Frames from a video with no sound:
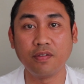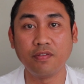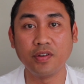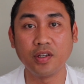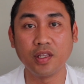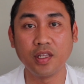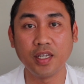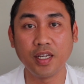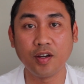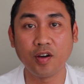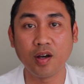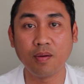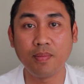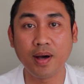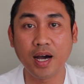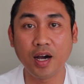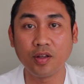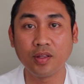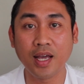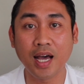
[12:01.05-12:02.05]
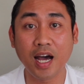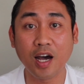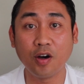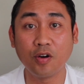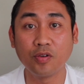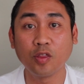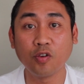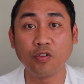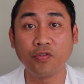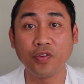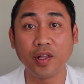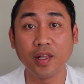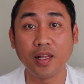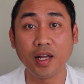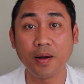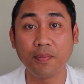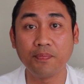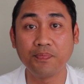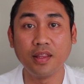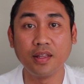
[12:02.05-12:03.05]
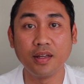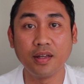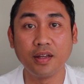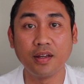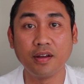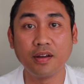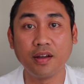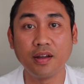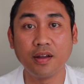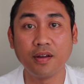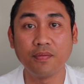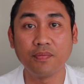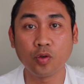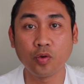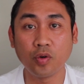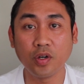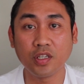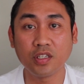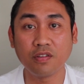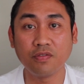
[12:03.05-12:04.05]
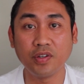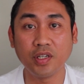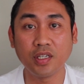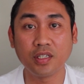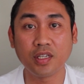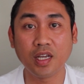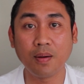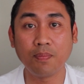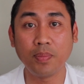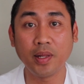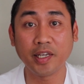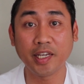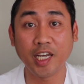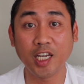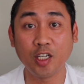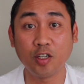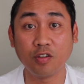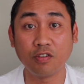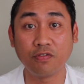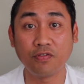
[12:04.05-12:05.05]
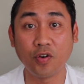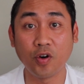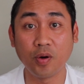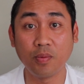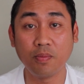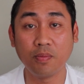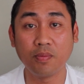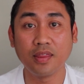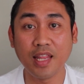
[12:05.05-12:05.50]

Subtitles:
video about how to fill up the tourist visa application form.